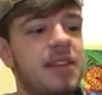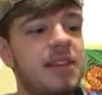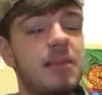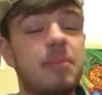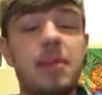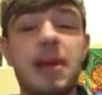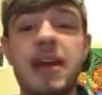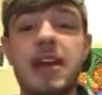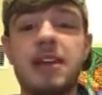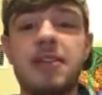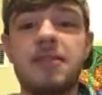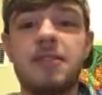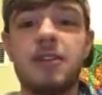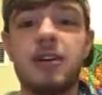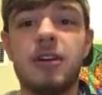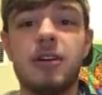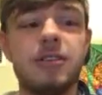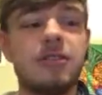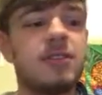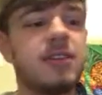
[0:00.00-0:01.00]
the pay
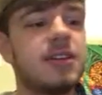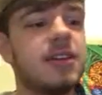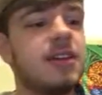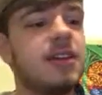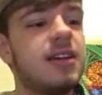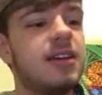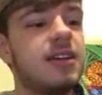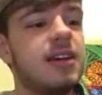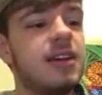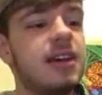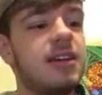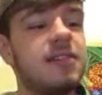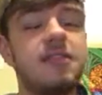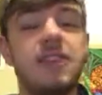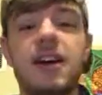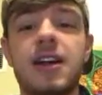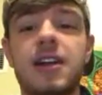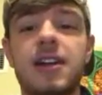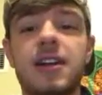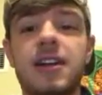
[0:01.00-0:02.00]
involved, and
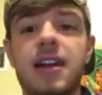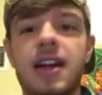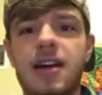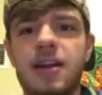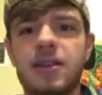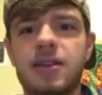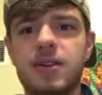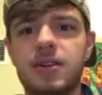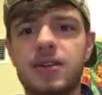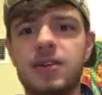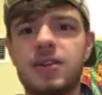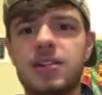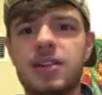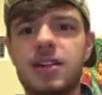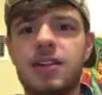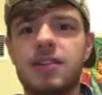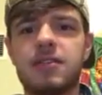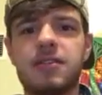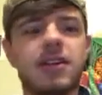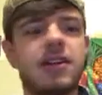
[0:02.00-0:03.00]
finally, how you
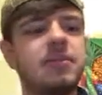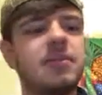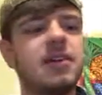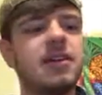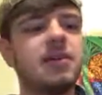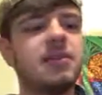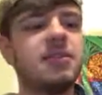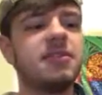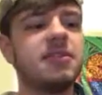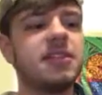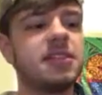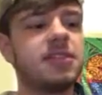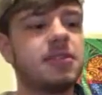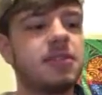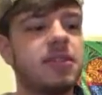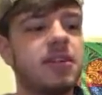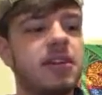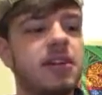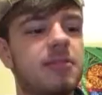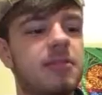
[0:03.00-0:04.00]
yourself can become a
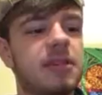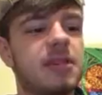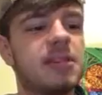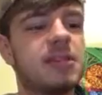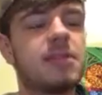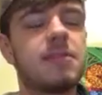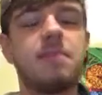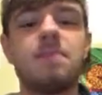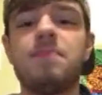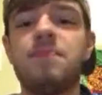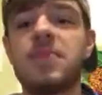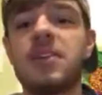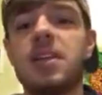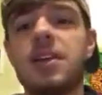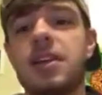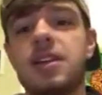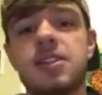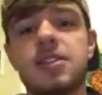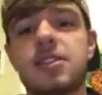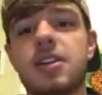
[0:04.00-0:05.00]
physical therapist.
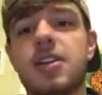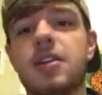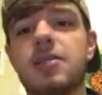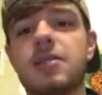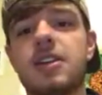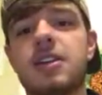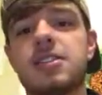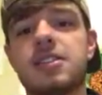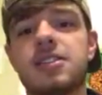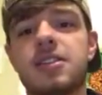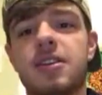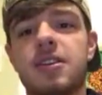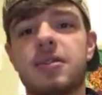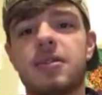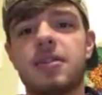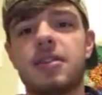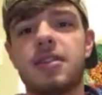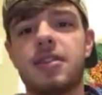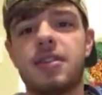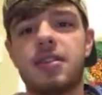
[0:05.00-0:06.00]
So, let's
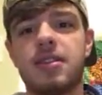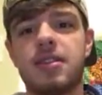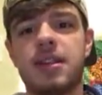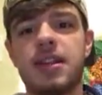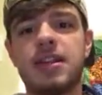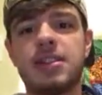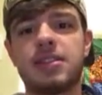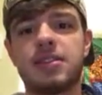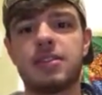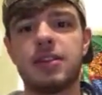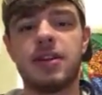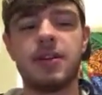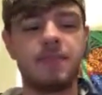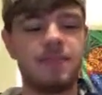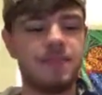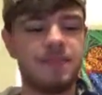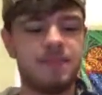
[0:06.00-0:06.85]
start with the history.